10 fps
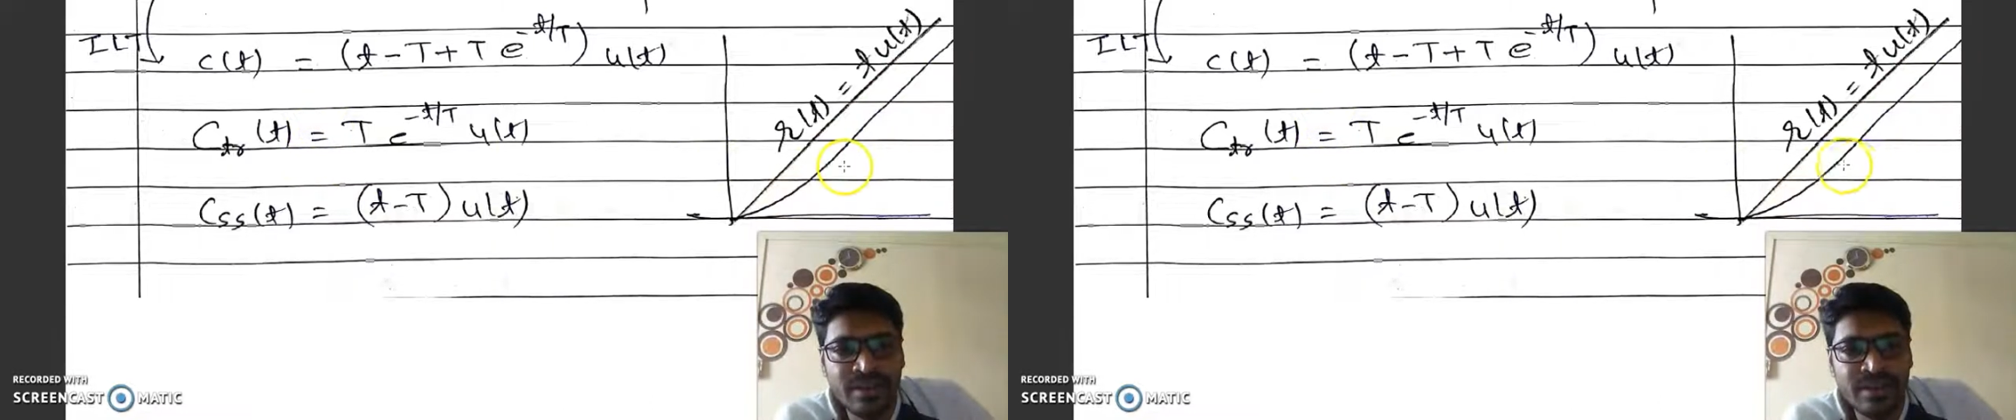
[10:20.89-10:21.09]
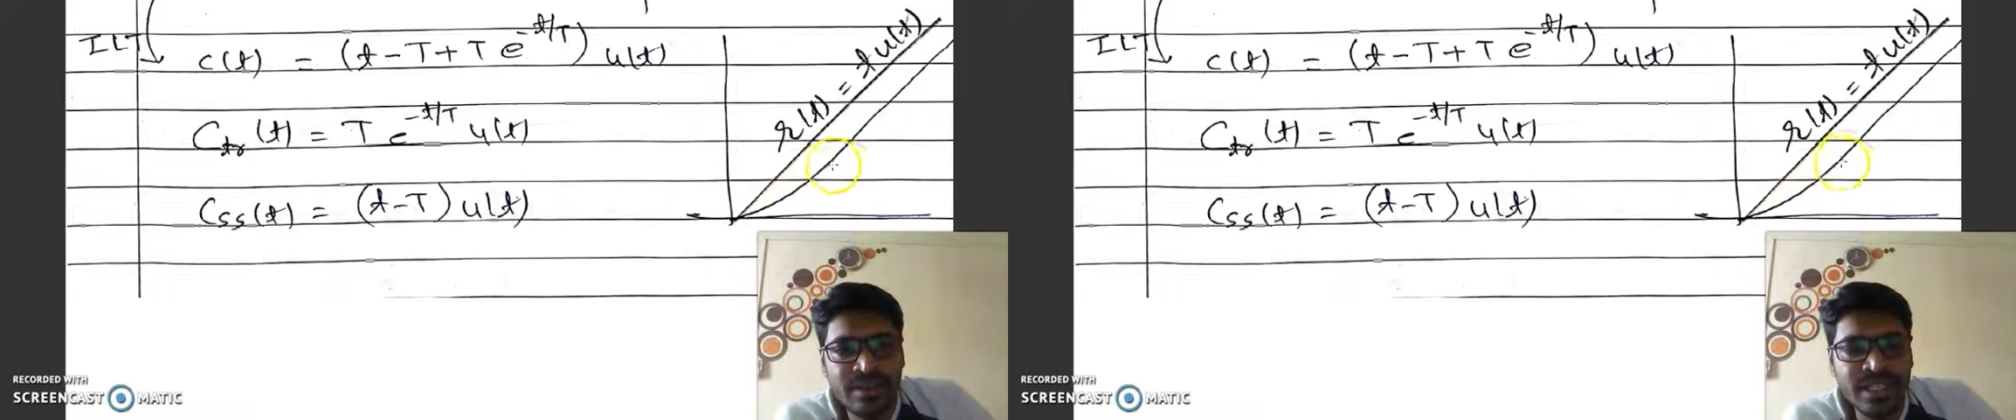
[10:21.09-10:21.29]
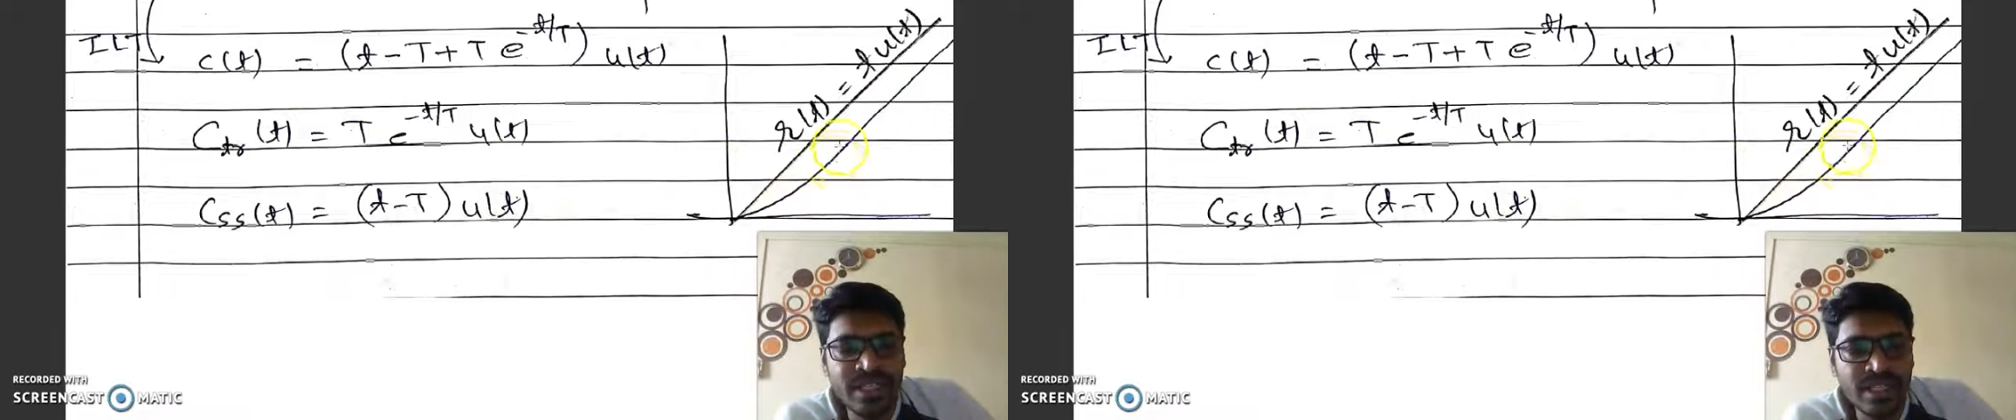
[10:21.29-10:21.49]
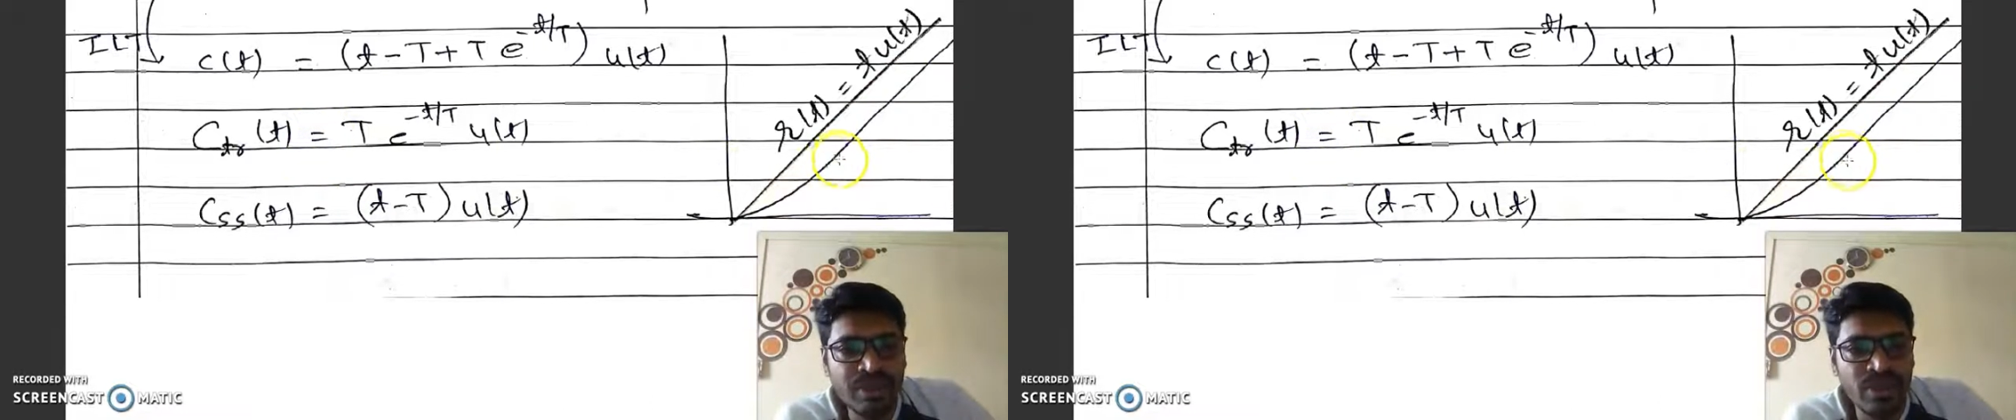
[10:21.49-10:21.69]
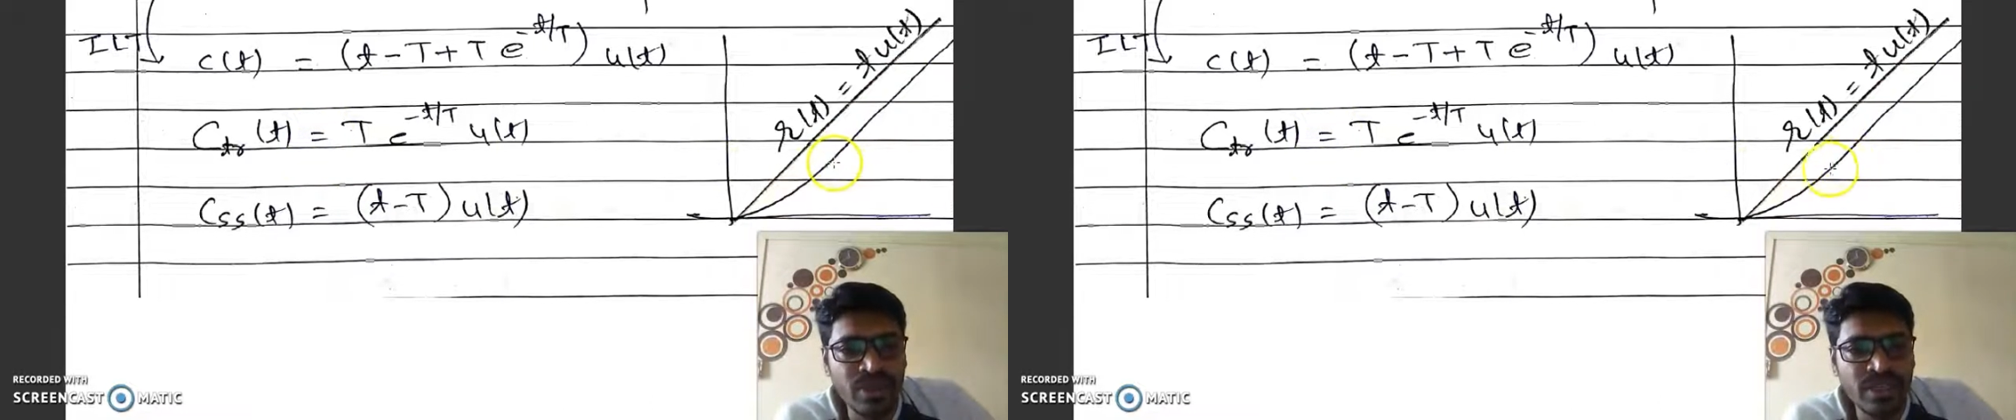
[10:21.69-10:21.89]
see the
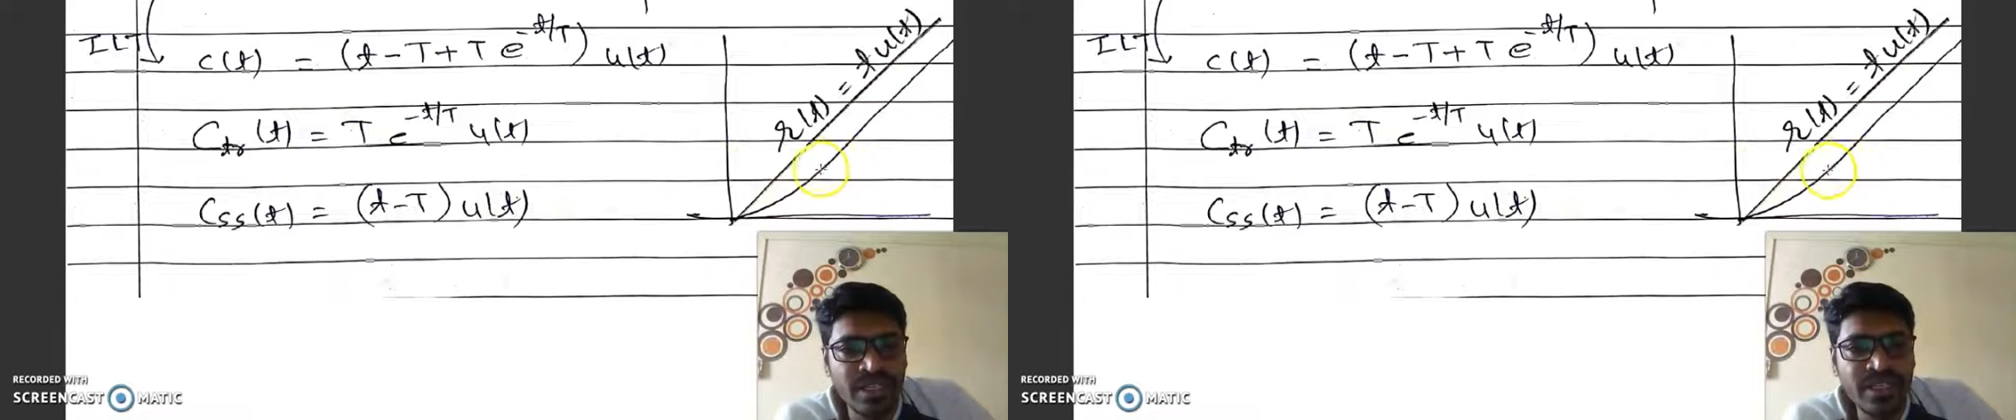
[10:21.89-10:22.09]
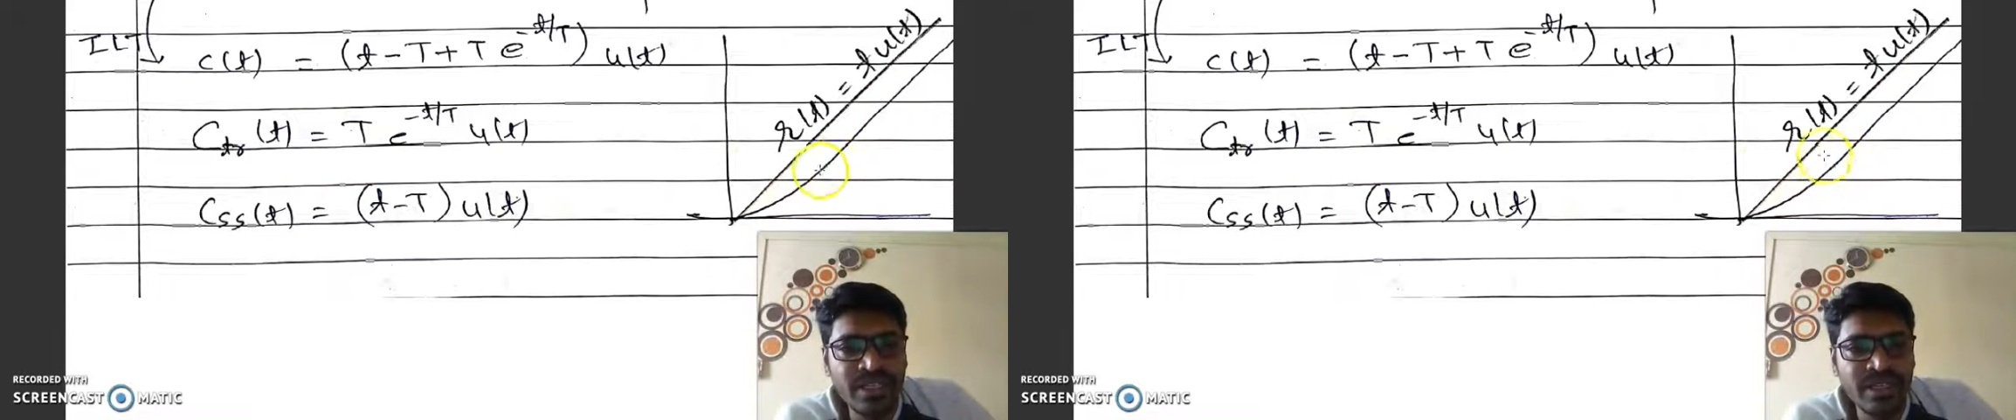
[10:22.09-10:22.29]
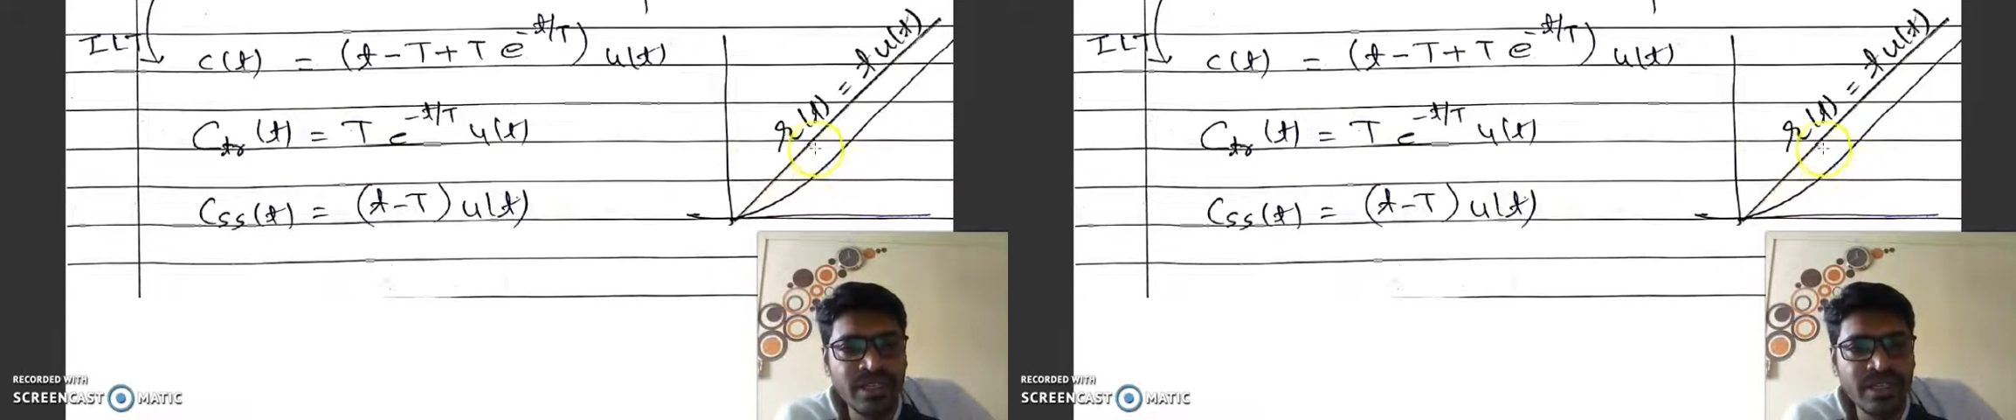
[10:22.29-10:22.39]
response, right?